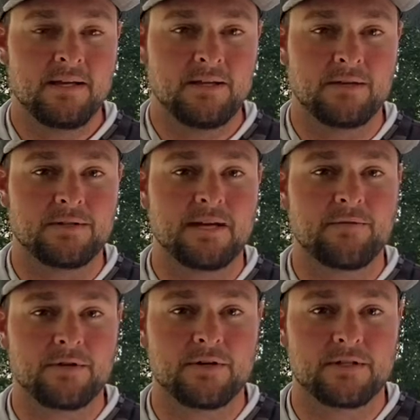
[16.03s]

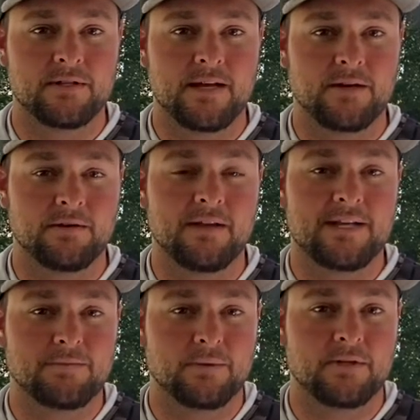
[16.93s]
several years,
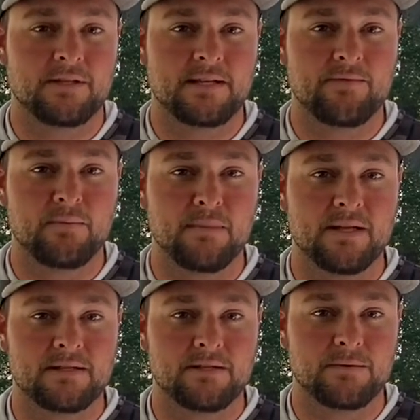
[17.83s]
last really several
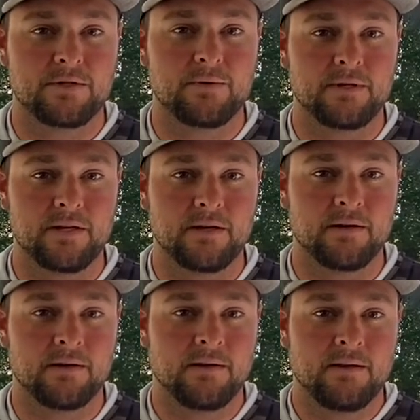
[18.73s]
months to a
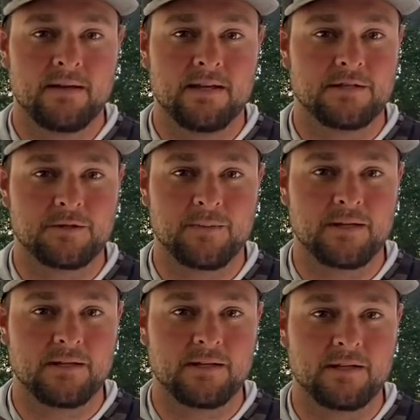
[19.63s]
year. It's just
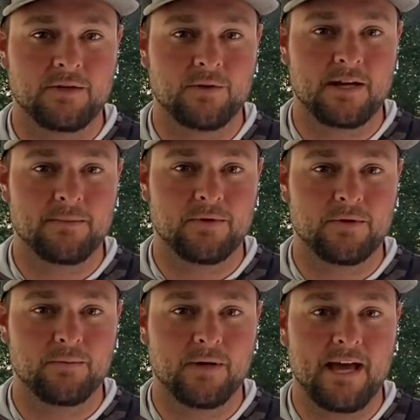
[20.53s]
been incredible.
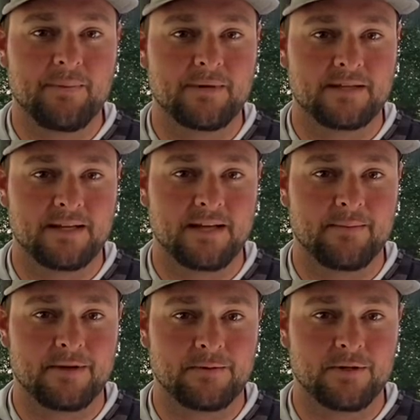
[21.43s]
And what happened is I got
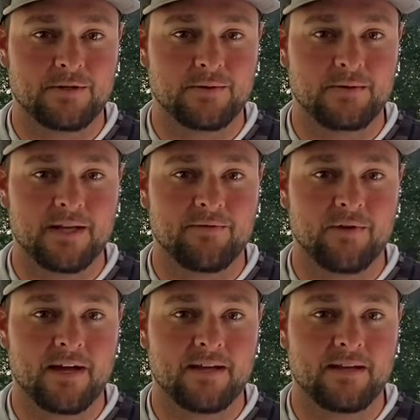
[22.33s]
my spiritual life
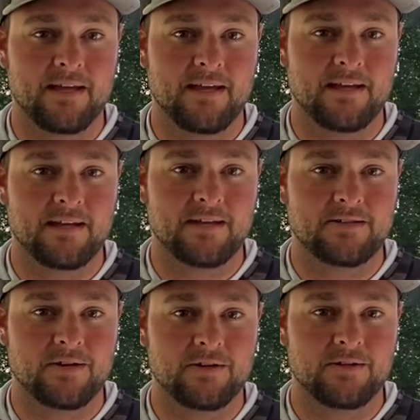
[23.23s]
right, and I
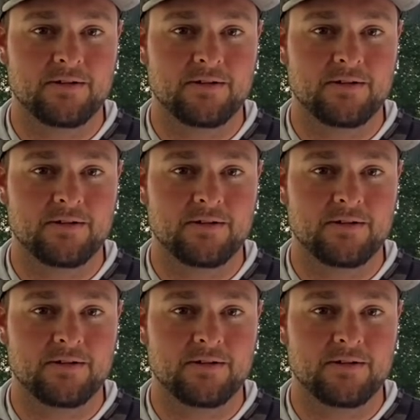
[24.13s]
started